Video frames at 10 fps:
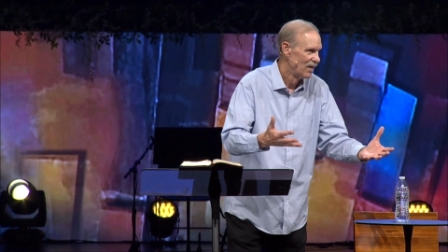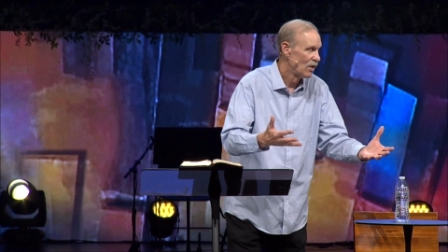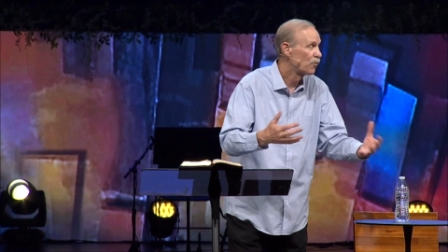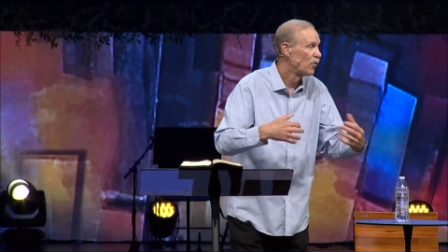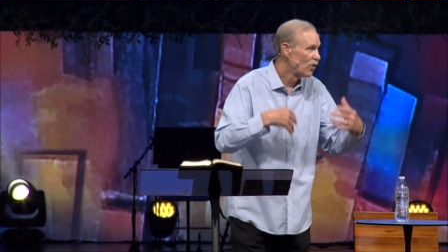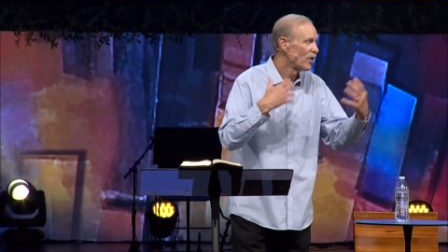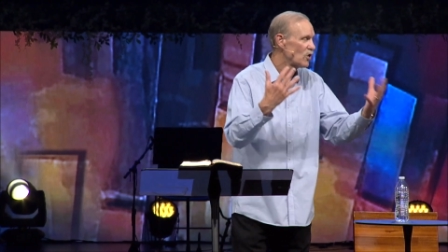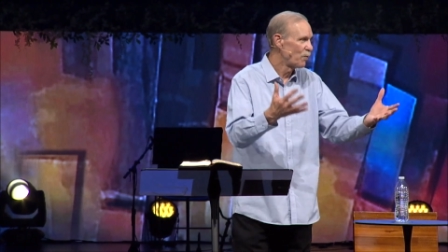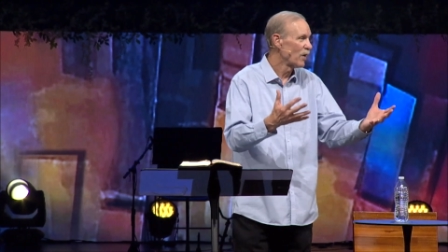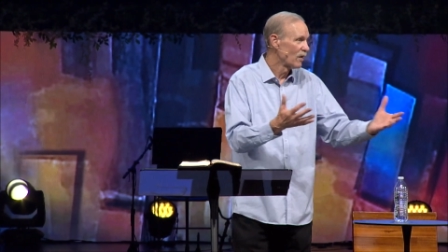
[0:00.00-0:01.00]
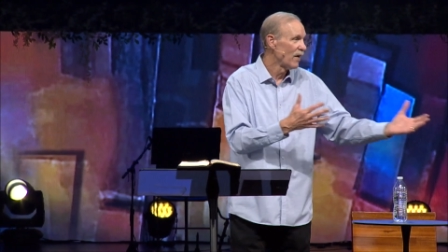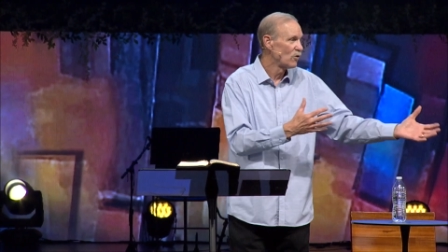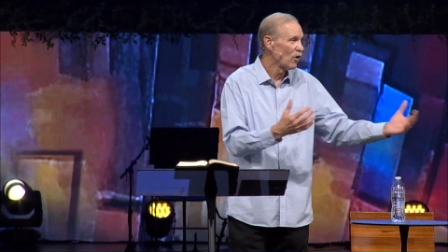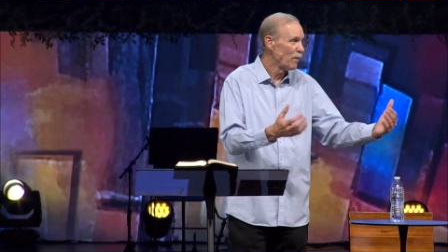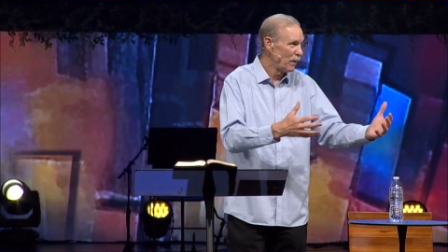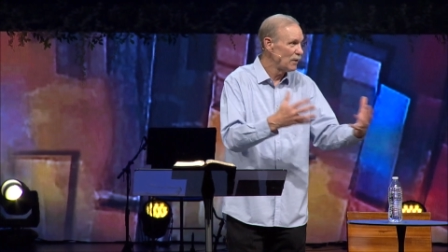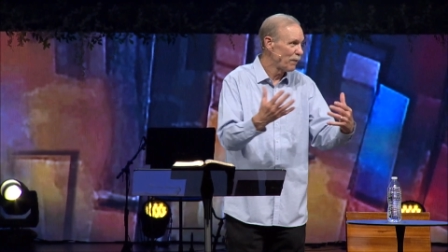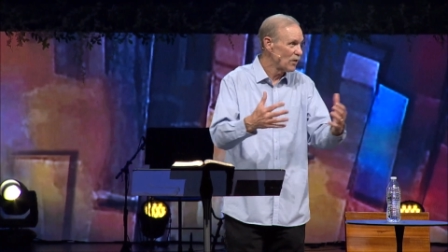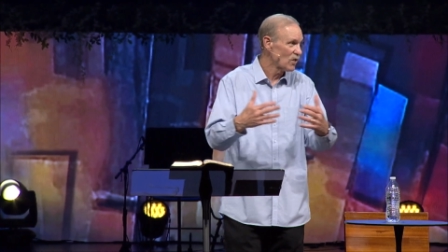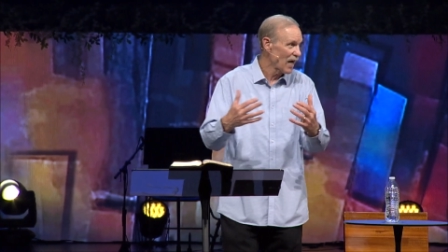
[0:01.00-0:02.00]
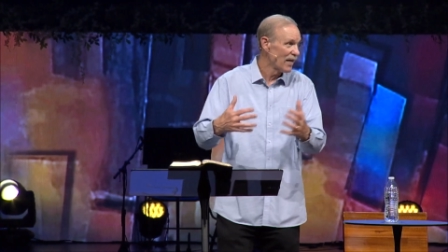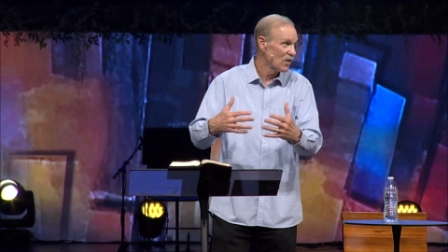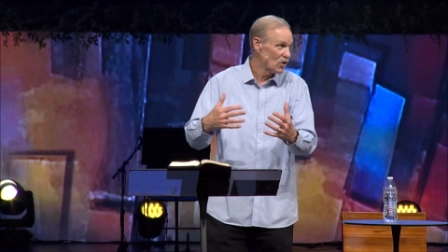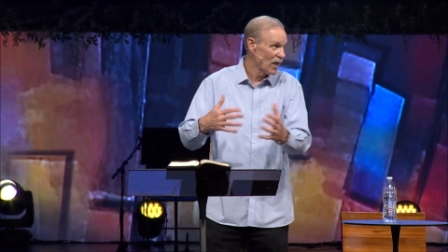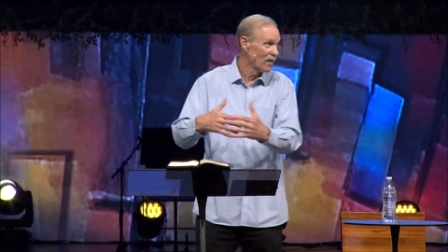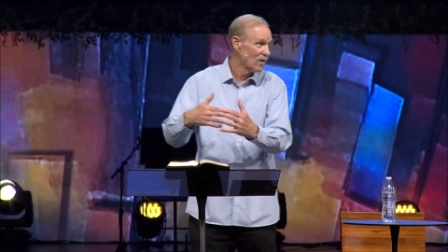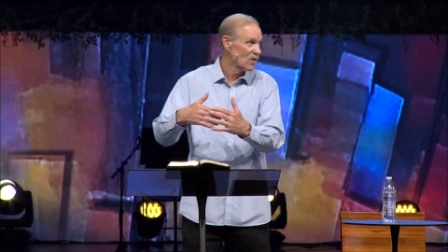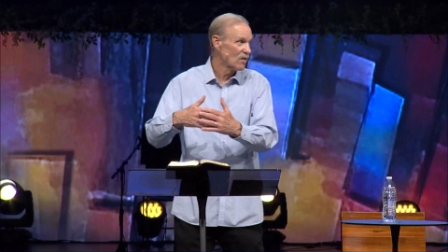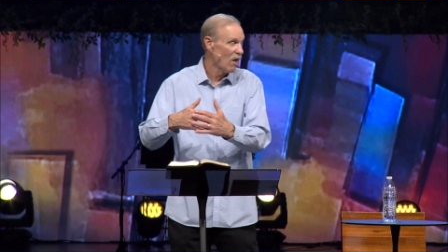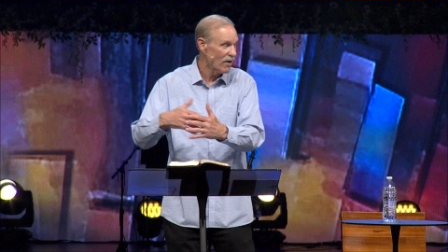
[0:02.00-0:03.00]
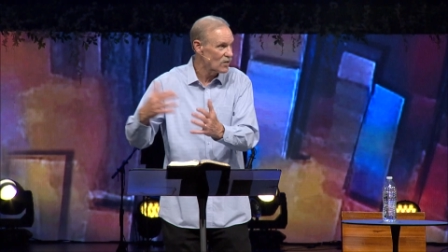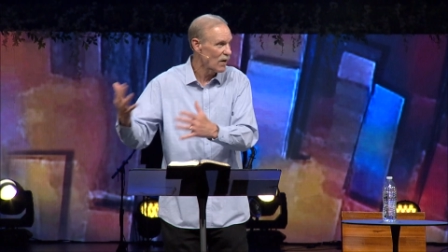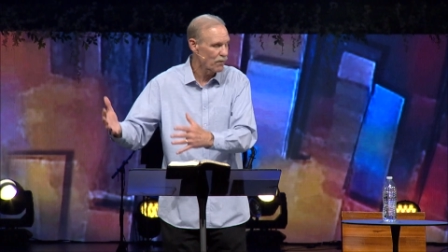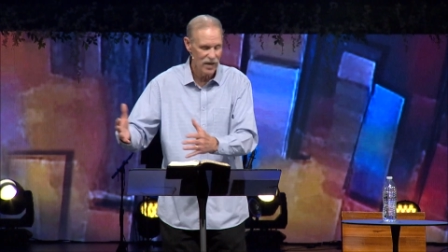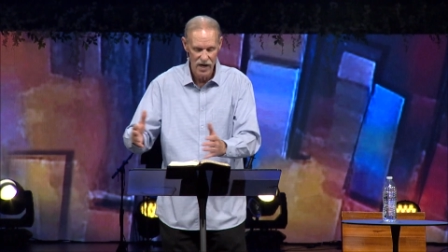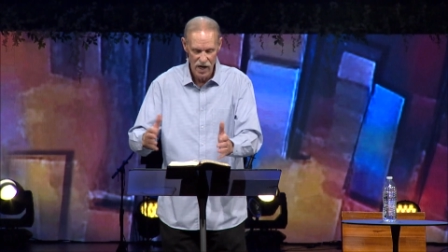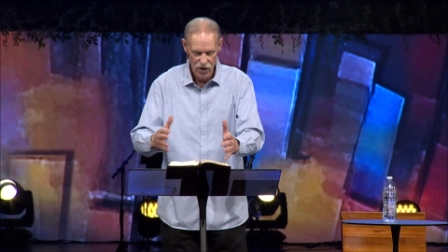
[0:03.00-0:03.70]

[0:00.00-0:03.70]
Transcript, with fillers: The fruit of the Spirit love, joy, peace, patience, kindness, gentleness, long suffering.